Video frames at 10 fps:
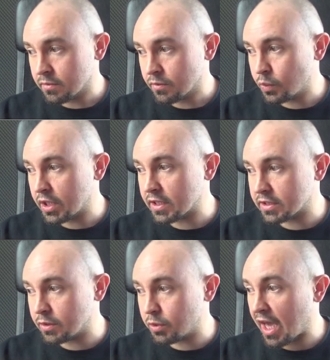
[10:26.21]
We can
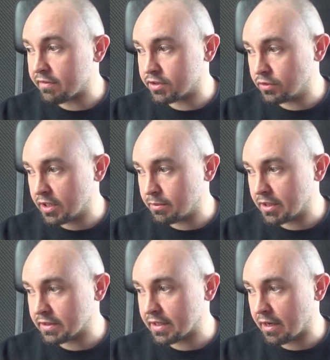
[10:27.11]
see we have 2
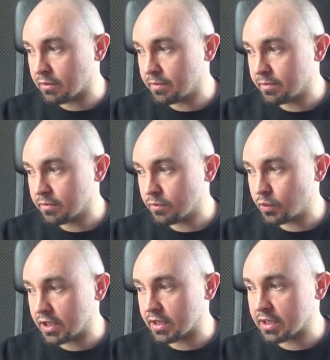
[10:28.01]
commits now. We
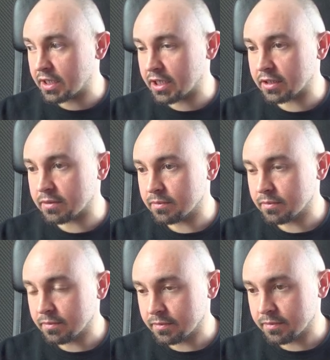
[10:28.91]
can click it,
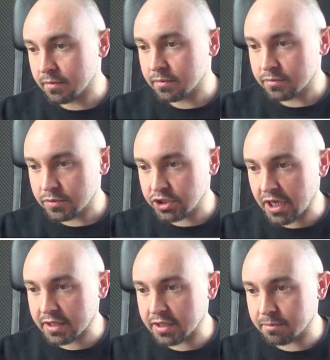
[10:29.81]

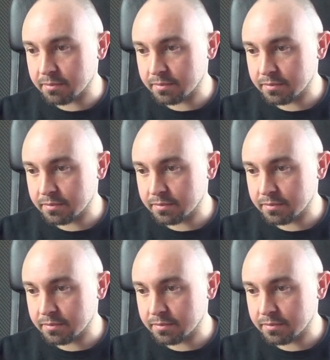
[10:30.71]
check them.